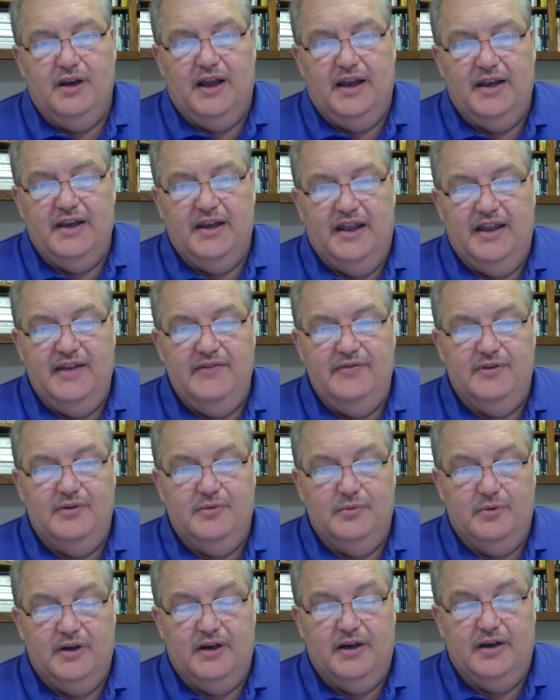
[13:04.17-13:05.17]
like David,
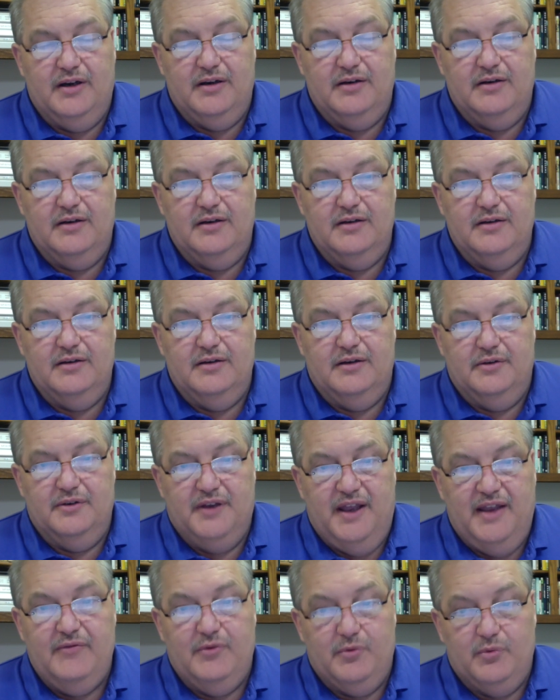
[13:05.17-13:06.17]
where, you know,
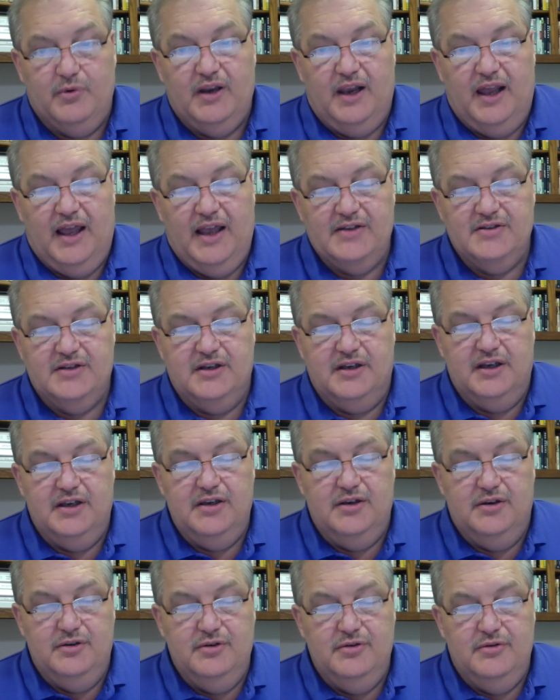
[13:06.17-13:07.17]
David realized it. He
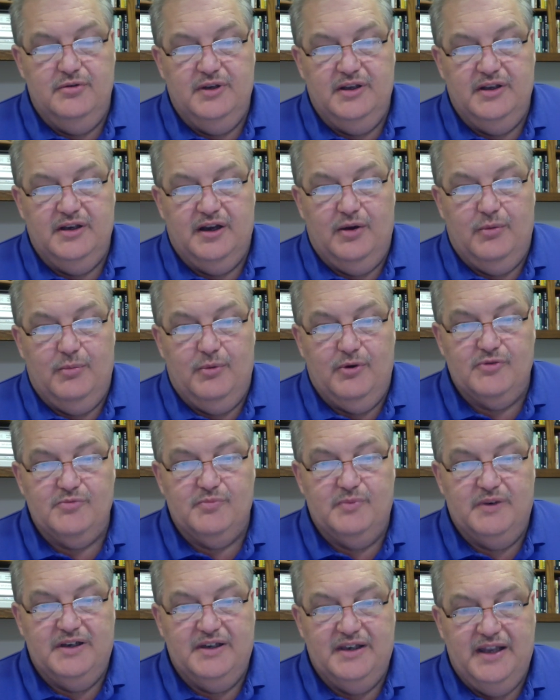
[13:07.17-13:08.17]
knew he had almost
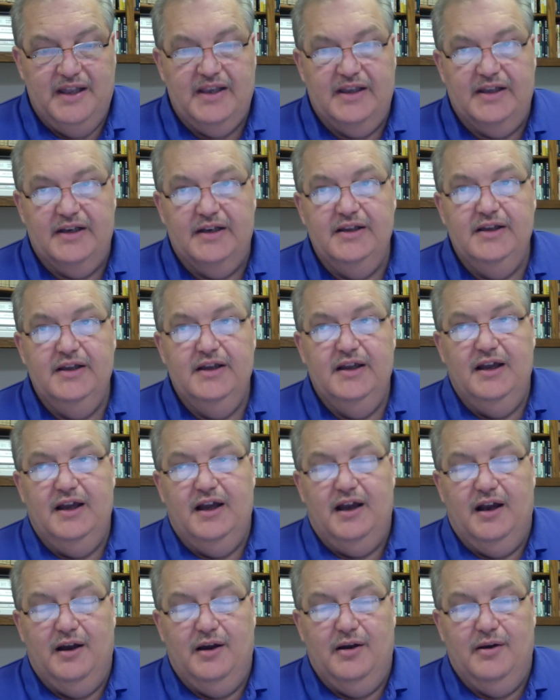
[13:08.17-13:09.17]
been dead.
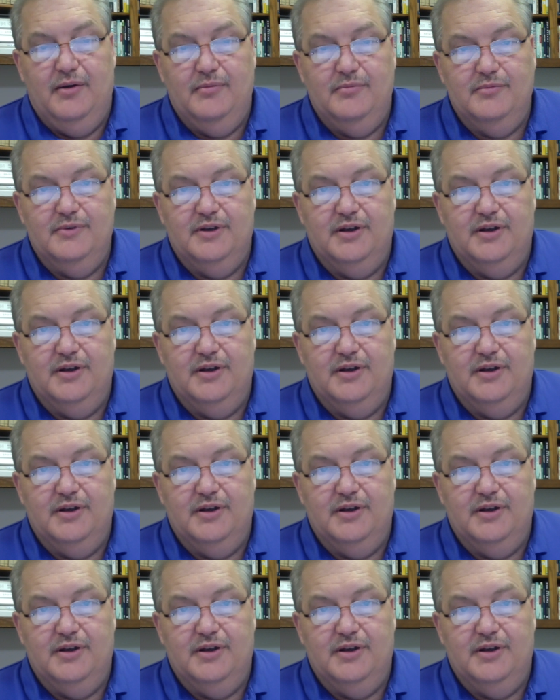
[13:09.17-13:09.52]
At